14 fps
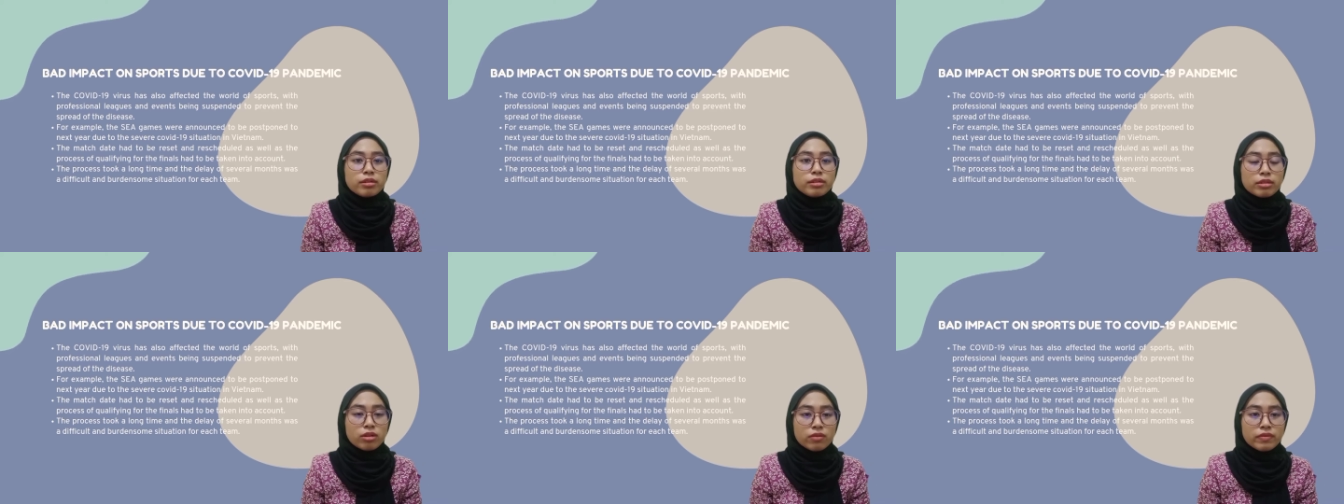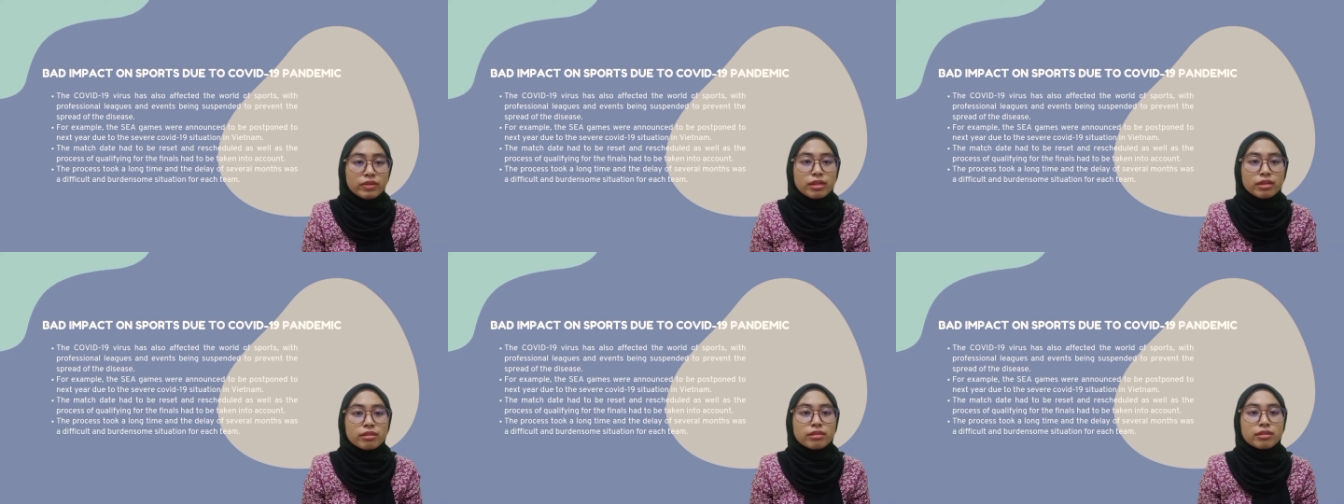The
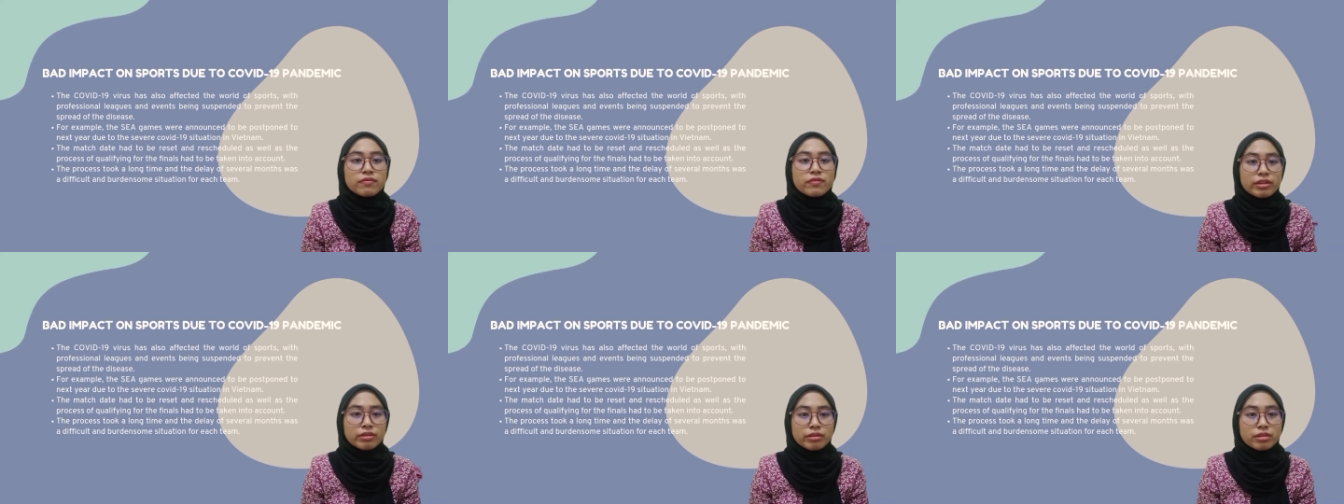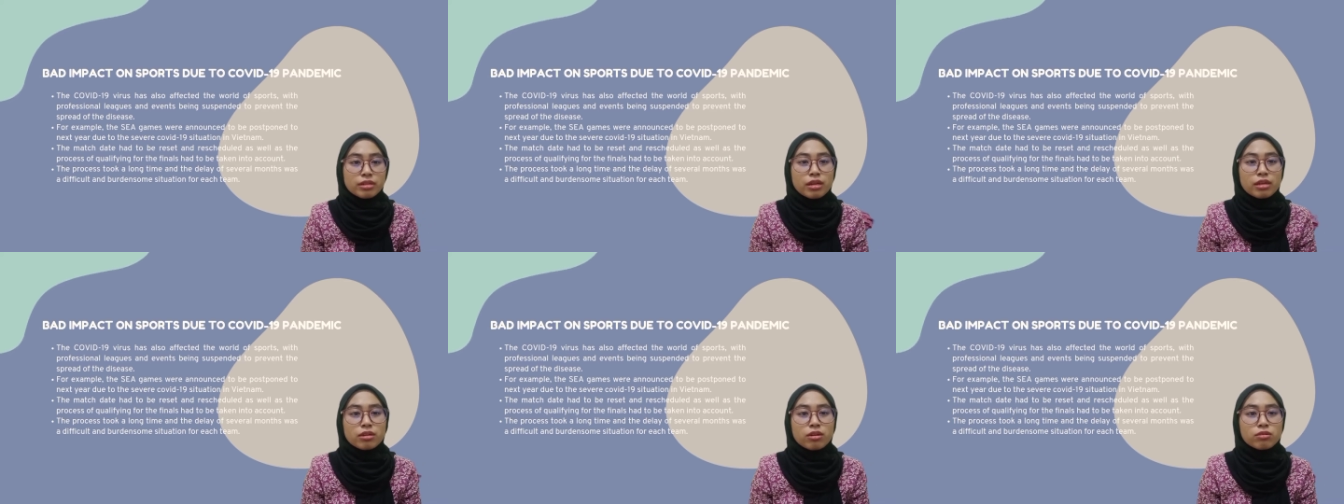COVID-19 virus
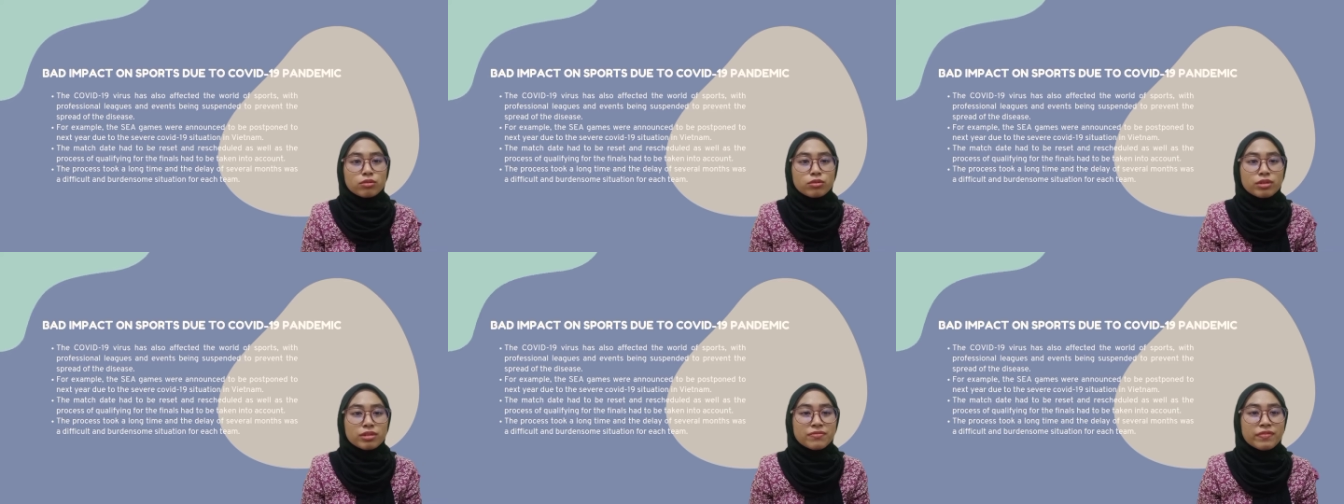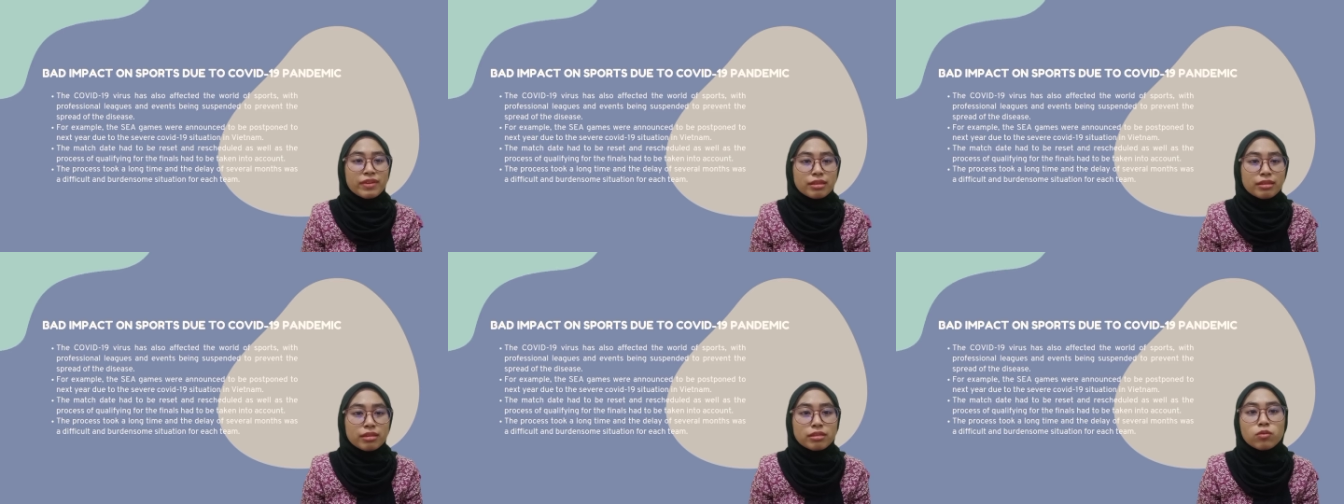has also
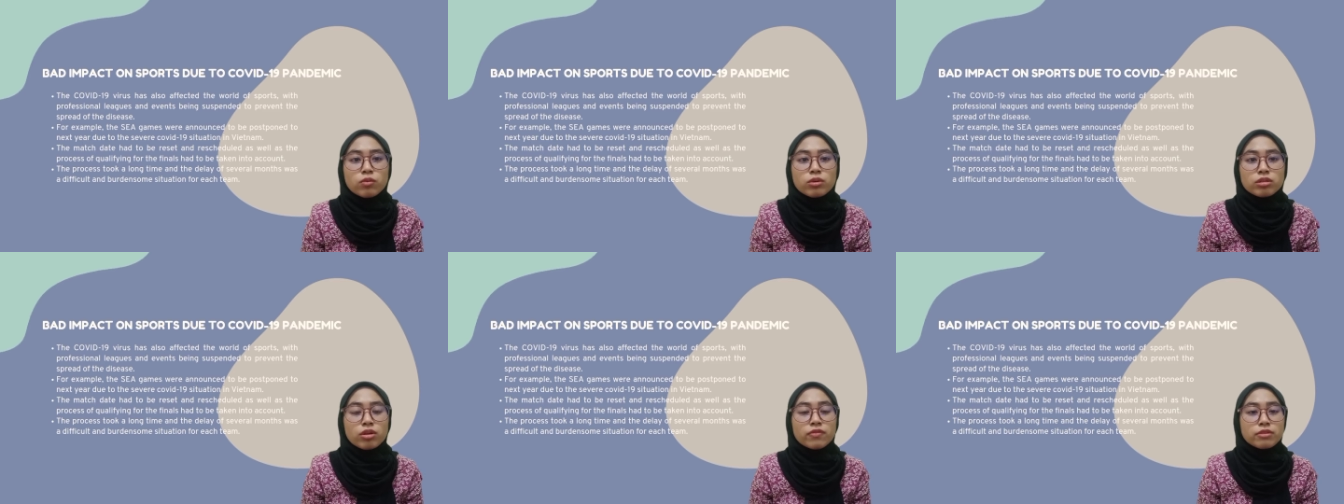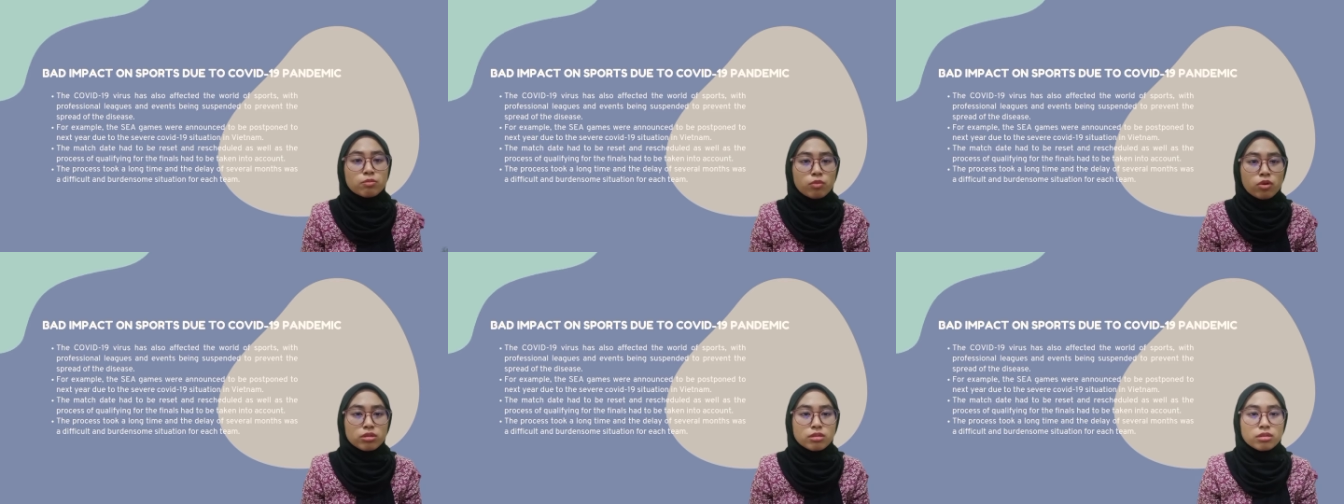affected the world of
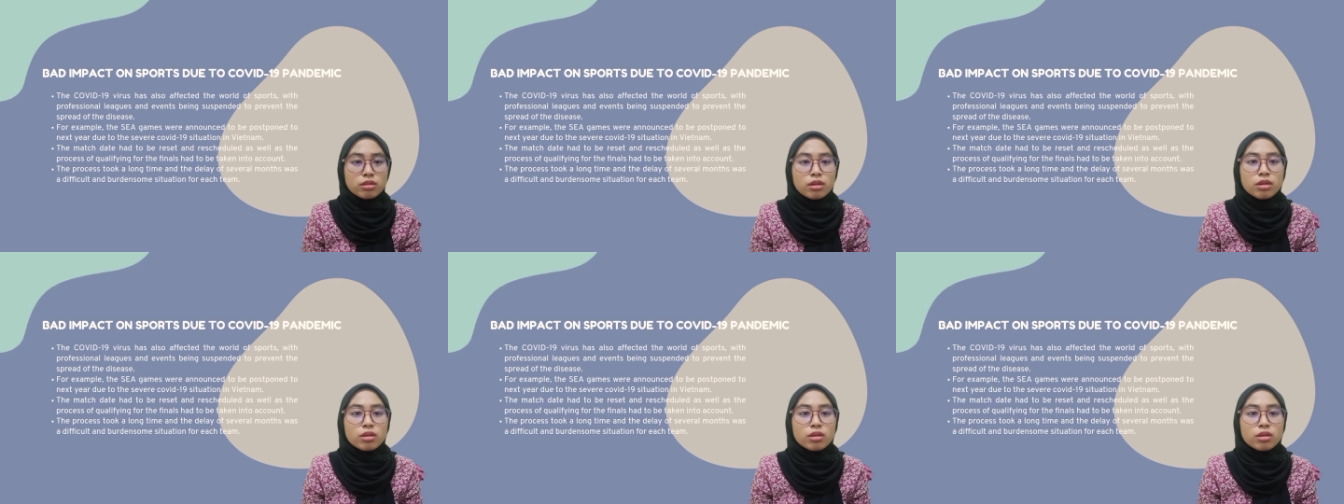sports,